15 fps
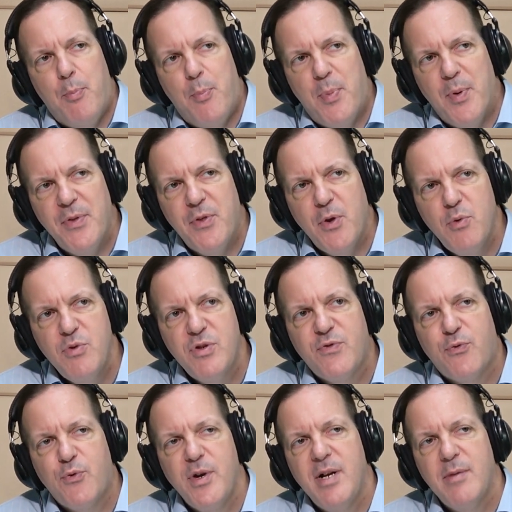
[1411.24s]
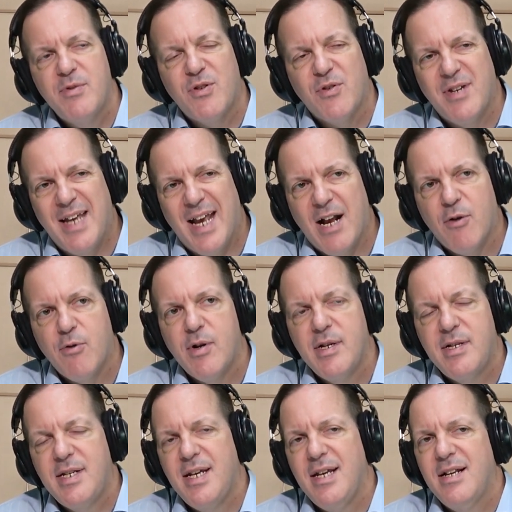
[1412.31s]
But those freedoms are
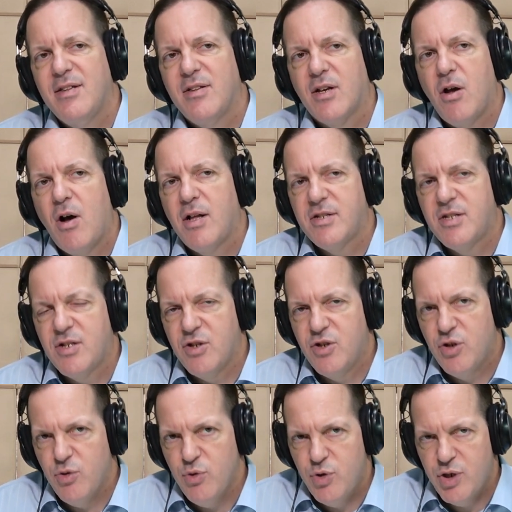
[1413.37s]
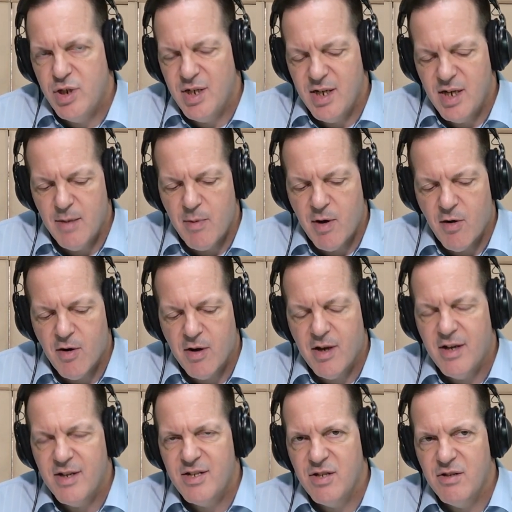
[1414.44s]
guaranteed in the Constitution in
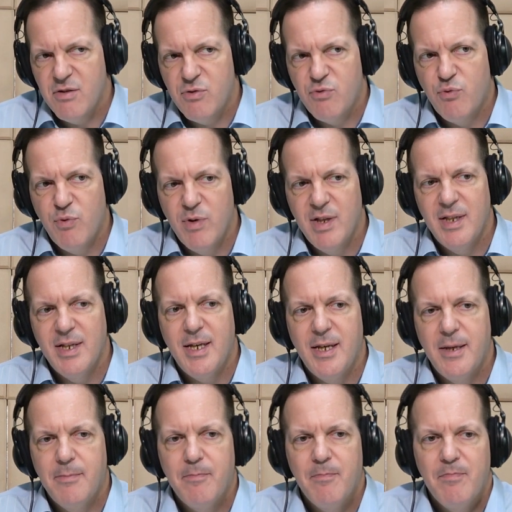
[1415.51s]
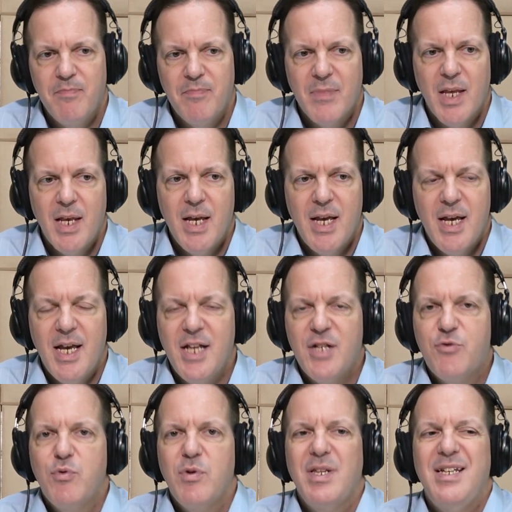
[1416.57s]
America, so
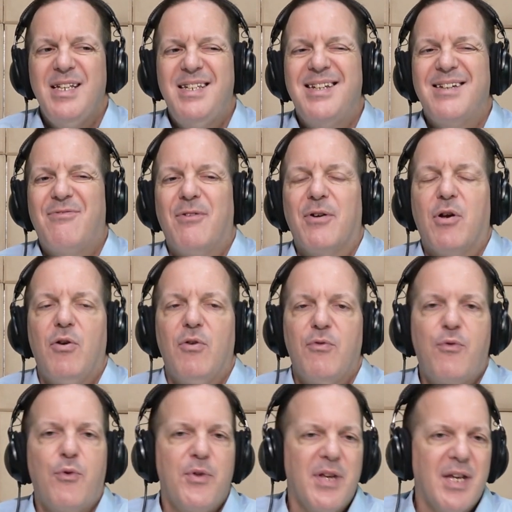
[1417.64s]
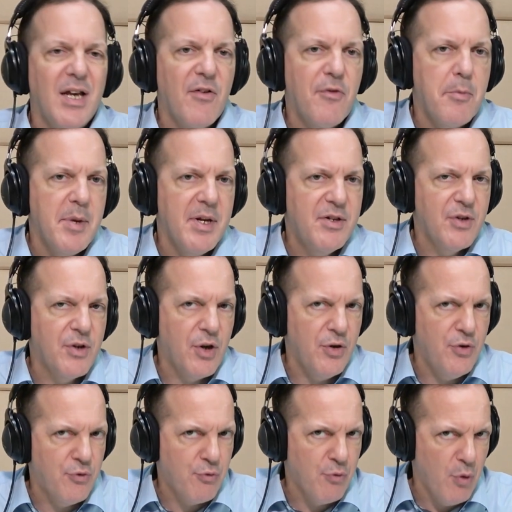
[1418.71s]
it's really difficult for the government to
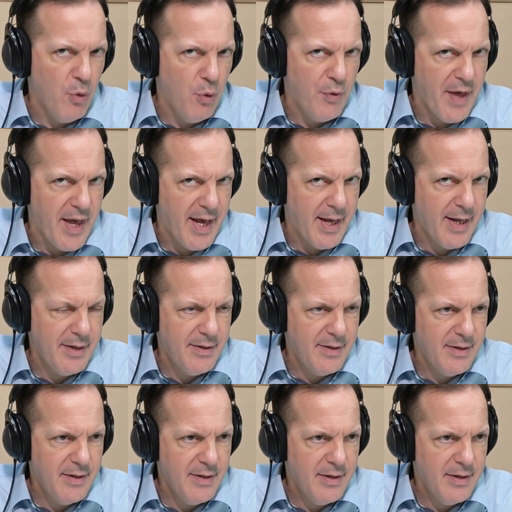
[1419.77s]
control that.